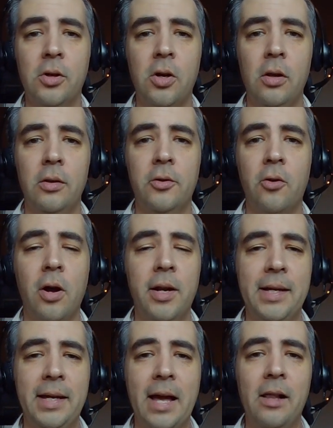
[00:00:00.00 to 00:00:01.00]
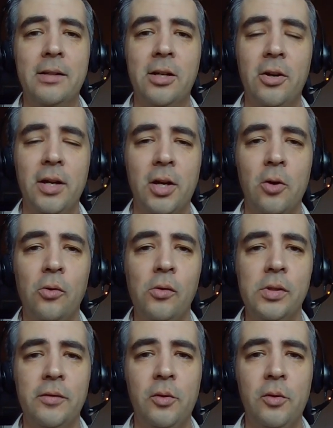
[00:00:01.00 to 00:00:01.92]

They're called chronic egalitarian goals.